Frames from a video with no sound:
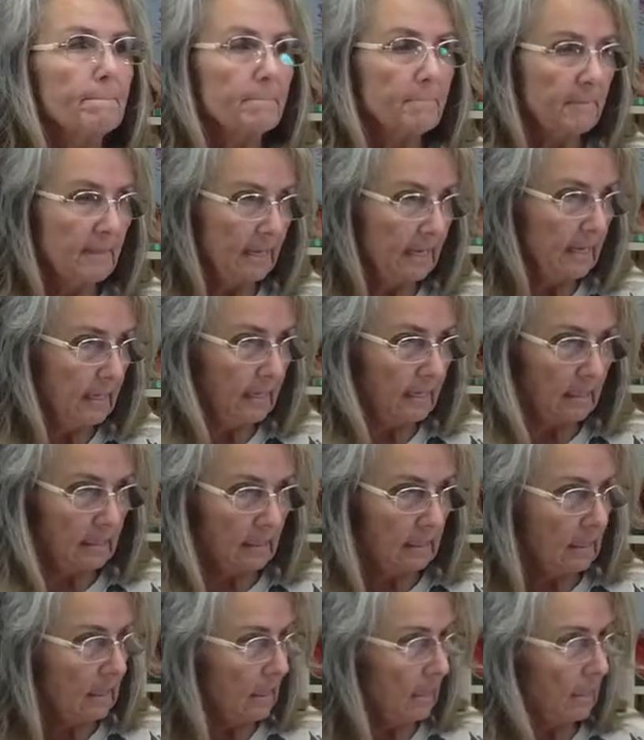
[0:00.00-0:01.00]

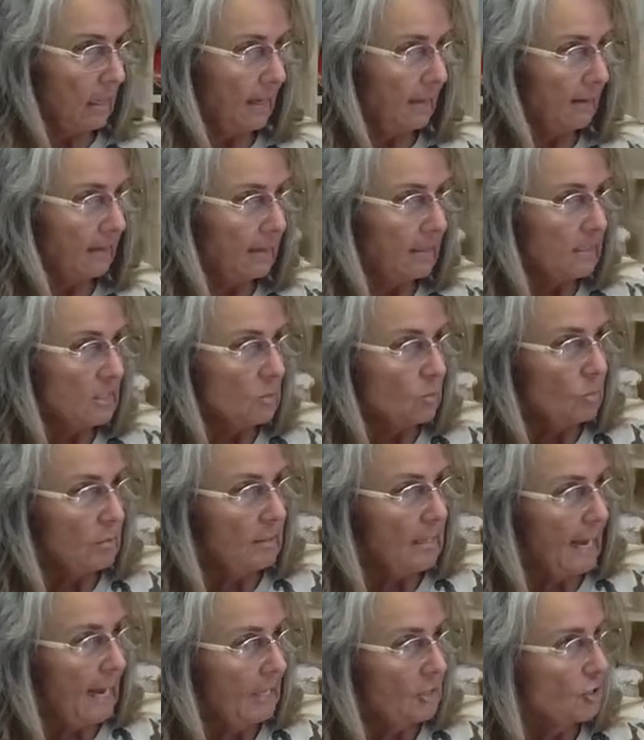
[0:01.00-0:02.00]
then, like this
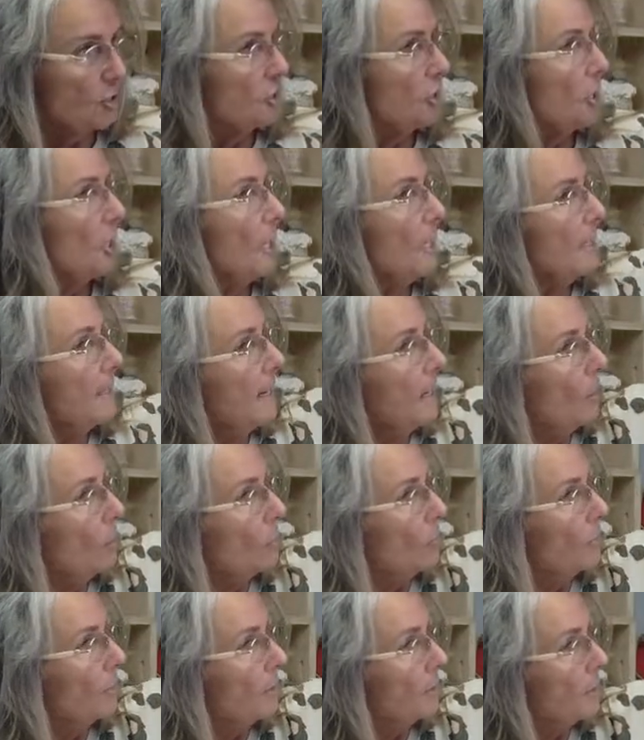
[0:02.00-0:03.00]
one, I just cut
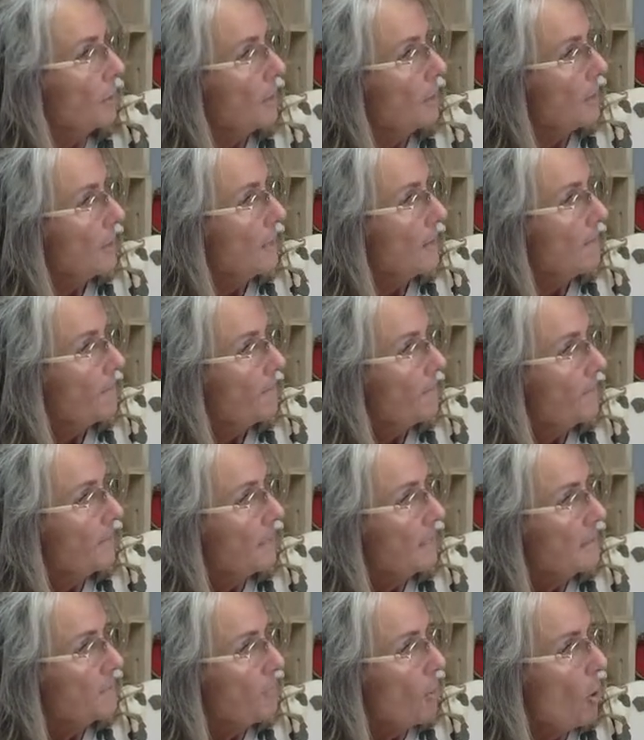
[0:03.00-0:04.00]
down
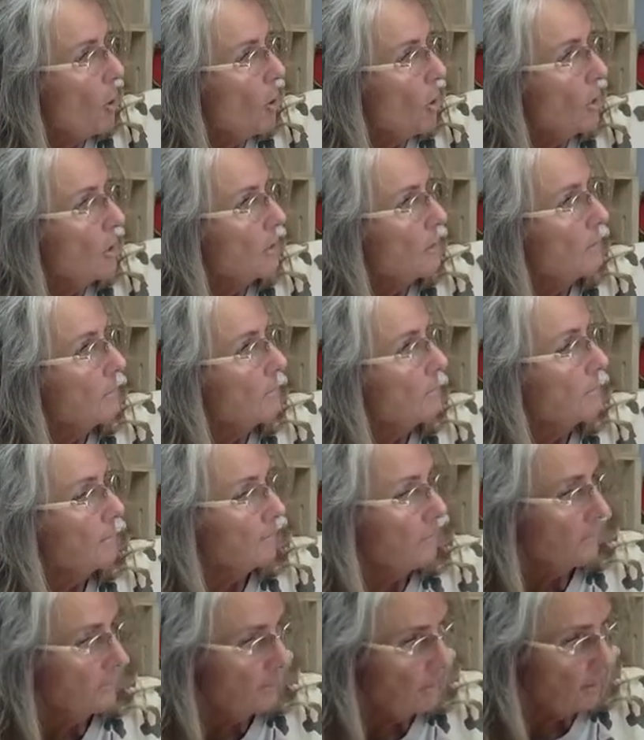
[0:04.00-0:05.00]
this part
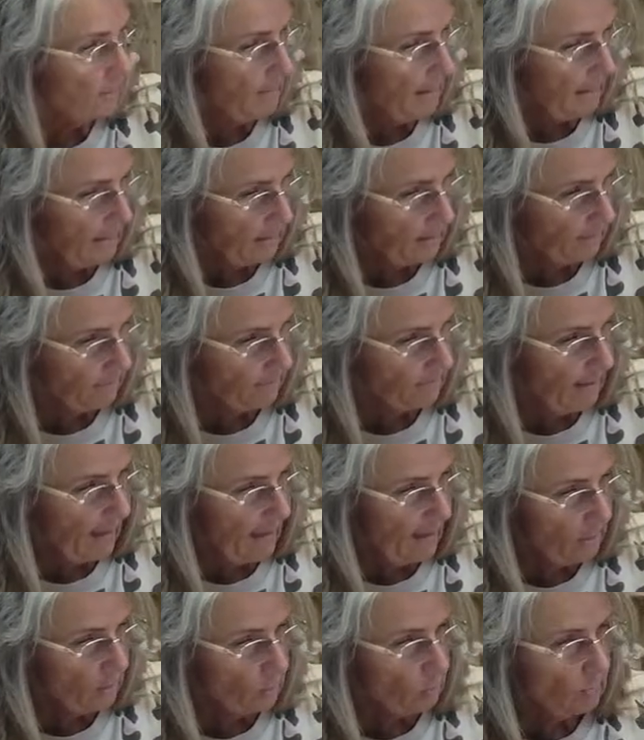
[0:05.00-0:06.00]
to make it a
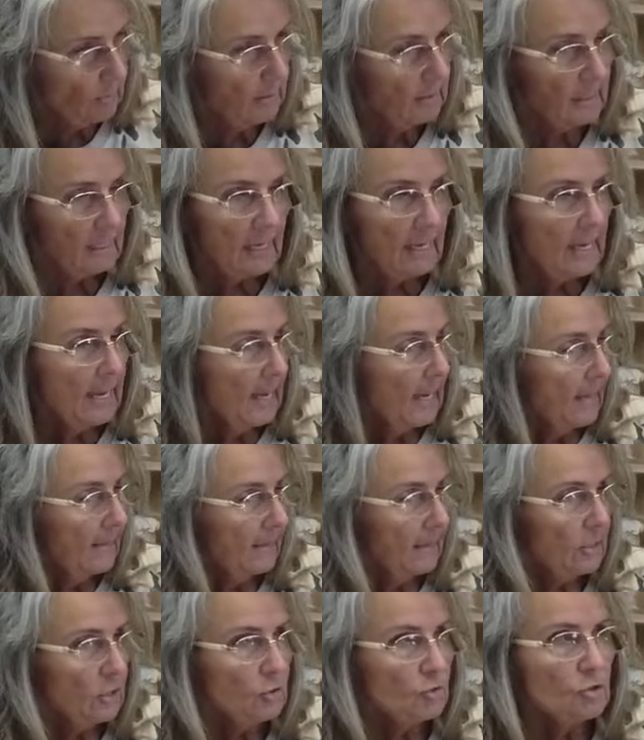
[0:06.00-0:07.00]
flatter one.
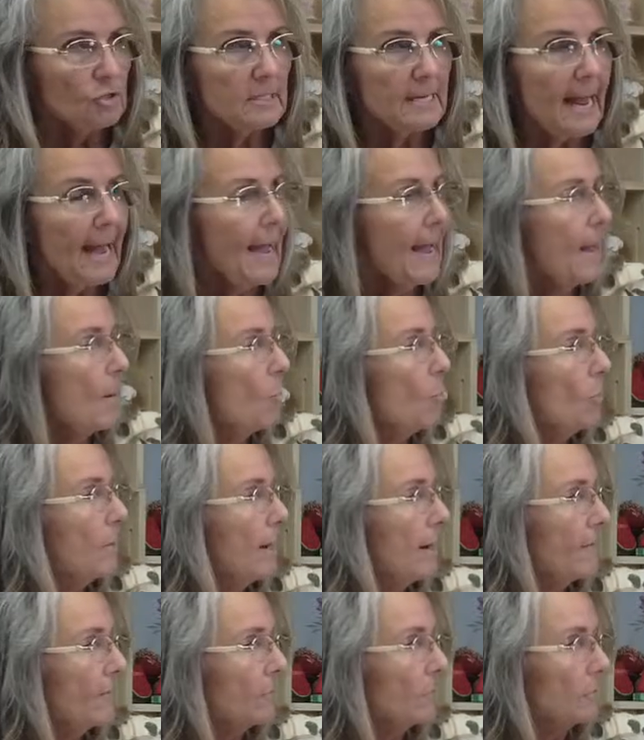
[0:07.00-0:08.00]
Then you just add
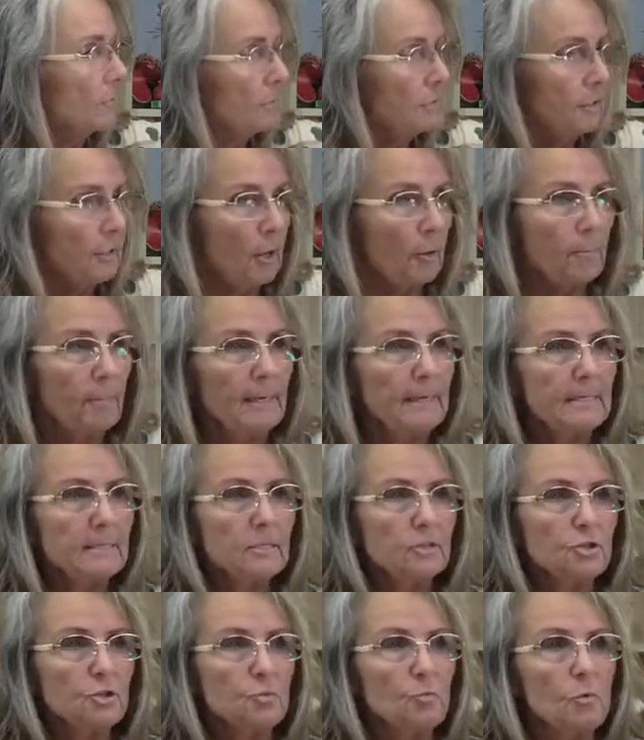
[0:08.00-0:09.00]
whatever,
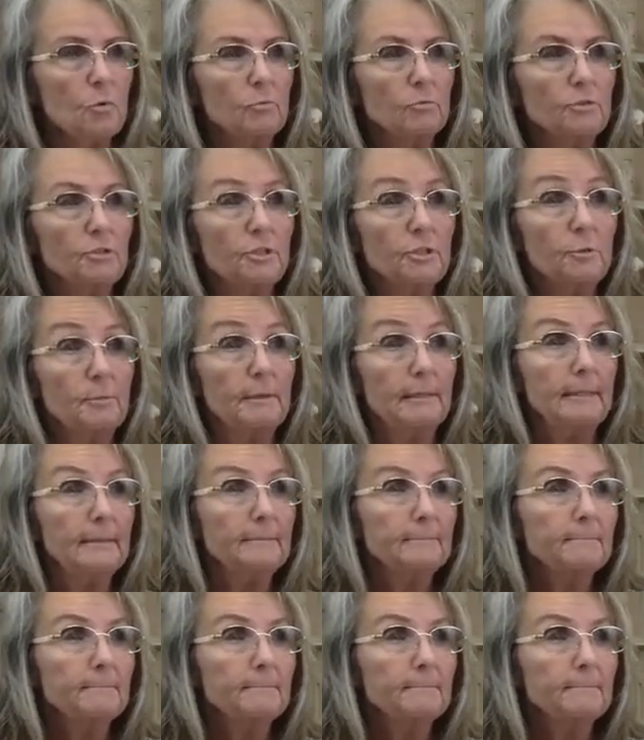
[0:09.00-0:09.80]
pieces you want to it.